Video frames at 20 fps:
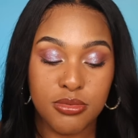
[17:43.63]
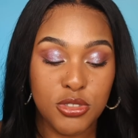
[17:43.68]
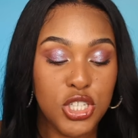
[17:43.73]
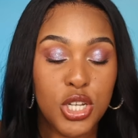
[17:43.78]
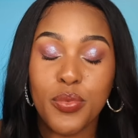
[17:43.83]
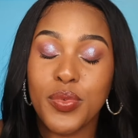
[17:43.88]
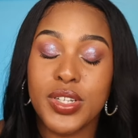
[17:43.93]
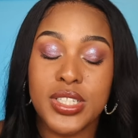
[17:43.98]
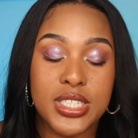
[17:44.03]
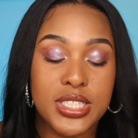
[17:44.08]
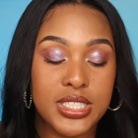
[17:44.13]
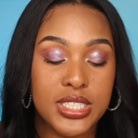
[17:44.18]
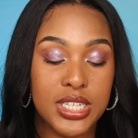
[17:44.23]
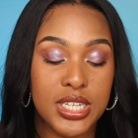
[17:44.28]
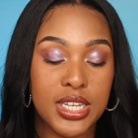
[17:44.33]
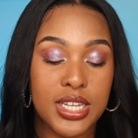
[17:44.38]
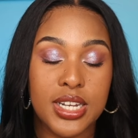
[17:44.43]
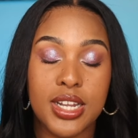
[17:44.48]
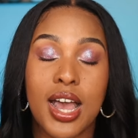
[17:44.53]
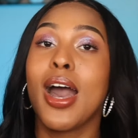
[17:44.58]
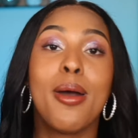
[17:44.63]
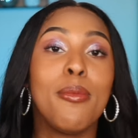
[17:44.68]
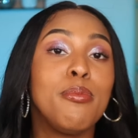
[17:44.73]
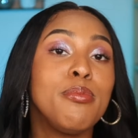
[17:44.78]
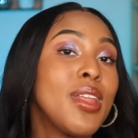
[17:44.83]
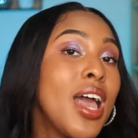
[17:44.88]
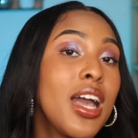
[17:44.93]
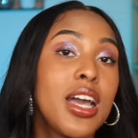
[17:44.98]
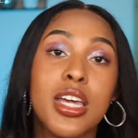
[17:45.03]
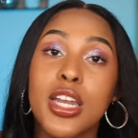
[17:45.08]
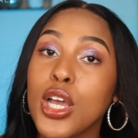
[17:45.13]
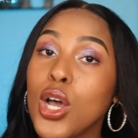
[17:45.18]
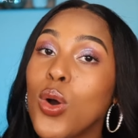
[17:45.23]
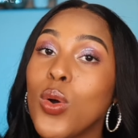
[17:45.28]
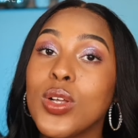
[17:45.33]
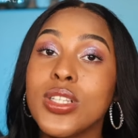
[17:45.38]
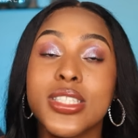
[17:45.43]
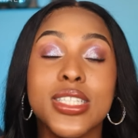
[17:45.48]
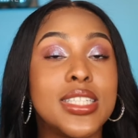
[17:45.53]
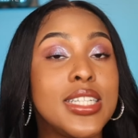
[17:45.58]
She really did. I'm not gonna
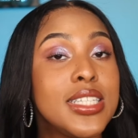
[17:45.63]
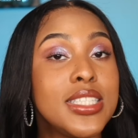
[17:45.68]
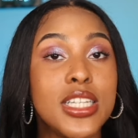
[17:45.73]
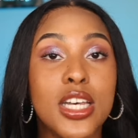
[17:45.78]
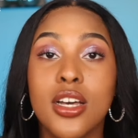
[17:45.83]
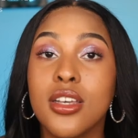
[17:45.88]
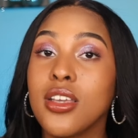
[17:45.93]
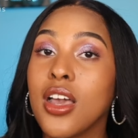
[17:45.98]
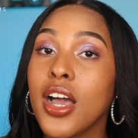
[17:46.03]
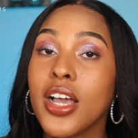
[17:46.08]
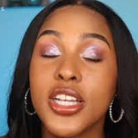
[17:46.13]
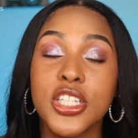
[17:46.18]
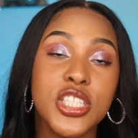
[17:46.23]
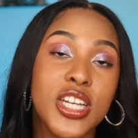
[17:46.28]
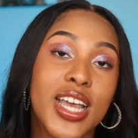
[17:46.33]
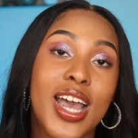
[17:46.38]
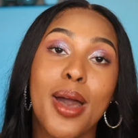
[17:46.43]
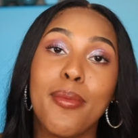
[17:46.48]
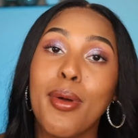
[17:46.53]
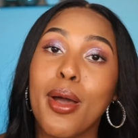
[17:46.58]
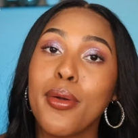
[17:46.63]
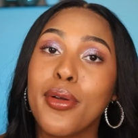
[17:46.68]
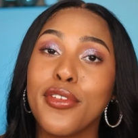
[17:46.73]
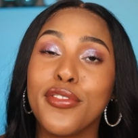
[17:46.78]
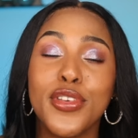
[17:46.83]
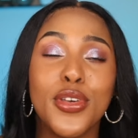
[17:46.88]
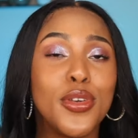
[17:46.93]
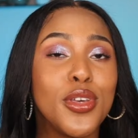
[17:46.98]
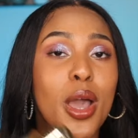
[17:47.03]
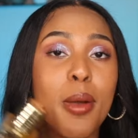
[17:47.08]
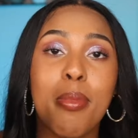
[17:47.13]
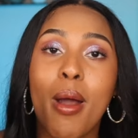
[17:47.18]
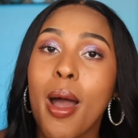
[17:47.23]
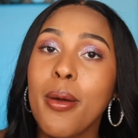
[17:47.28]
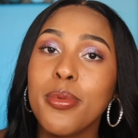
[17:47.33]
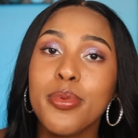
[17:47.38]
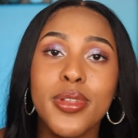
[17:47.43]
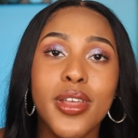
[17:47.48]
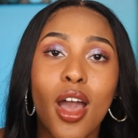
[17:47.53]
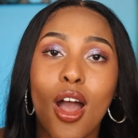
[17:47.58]
go into detail. Y'all can check out my review. Y'all
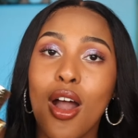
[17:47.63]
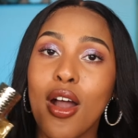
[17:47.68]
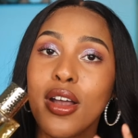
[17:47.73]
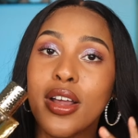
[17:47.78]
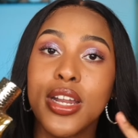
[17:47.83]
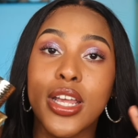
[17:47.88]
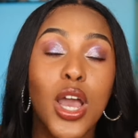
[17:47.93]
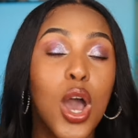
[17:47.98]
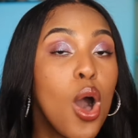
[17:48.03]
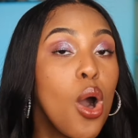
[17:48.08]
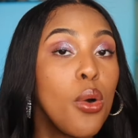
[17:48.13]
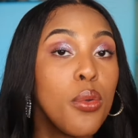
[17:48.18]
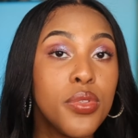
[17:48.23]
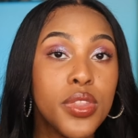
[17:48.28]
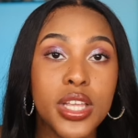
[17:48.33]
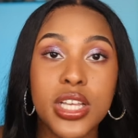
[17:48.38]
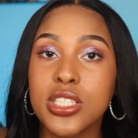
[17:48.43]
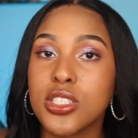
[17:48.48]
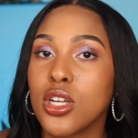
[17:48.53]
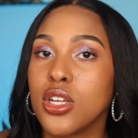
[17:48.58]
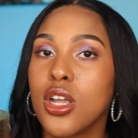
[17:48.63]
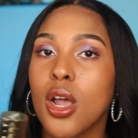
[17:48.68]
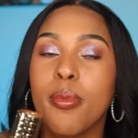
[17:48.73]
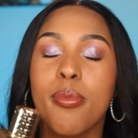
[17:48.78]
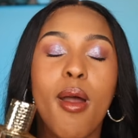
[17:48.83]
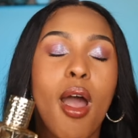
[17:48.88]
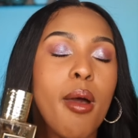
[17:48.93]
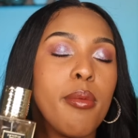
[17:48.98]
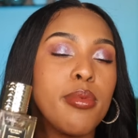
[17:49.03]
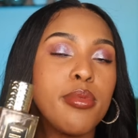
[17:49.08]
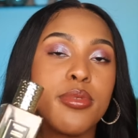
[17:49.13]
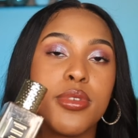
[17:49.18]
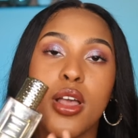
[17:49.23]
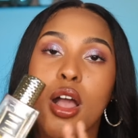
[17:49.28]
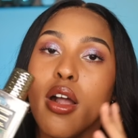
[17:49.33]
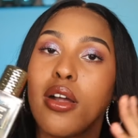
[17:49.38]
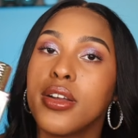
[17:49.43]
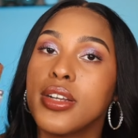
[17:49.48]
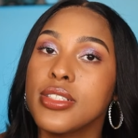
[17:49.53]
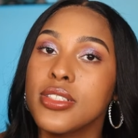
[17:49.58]
probably already own this, or y'all probably
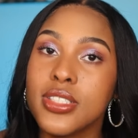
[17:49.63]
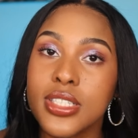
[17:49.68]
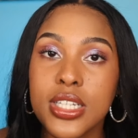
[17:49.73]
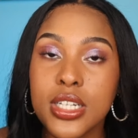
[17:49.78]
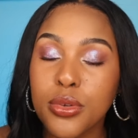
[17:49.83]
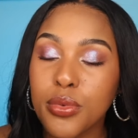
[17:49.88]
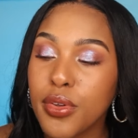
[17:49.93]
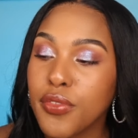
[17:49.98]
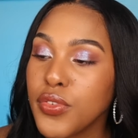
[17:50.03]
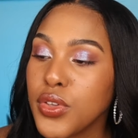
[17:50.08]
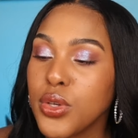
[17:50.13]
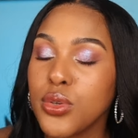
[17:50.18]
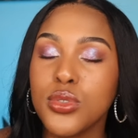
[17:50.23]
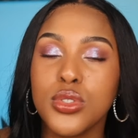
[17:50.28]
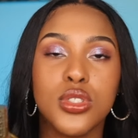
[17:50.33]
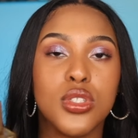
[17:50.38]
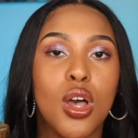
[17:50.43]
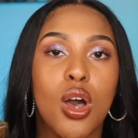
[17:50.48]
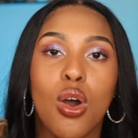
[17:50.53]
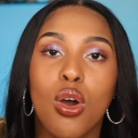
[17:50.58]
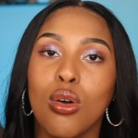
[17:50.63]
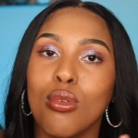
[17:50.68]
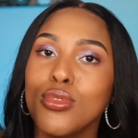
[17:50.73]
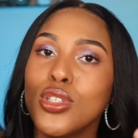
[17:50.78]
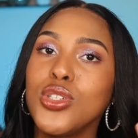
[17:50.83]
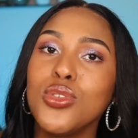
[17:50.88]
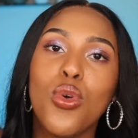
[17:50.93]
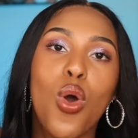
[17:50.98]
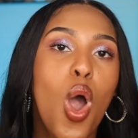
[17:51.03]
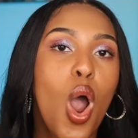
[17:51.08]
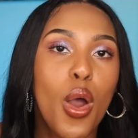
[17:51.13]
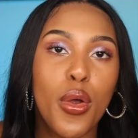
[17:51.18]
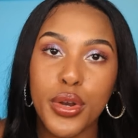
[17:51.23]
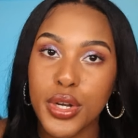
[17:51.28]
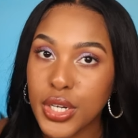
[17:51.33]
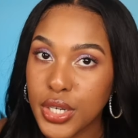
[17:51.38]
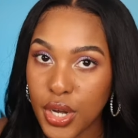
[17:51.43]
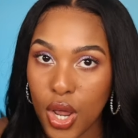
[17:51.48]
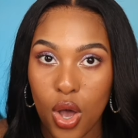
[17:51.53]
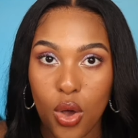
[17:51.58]
already seen a review, so you
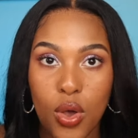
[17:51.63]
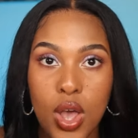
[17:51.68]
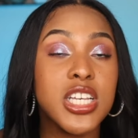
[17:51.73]
already know.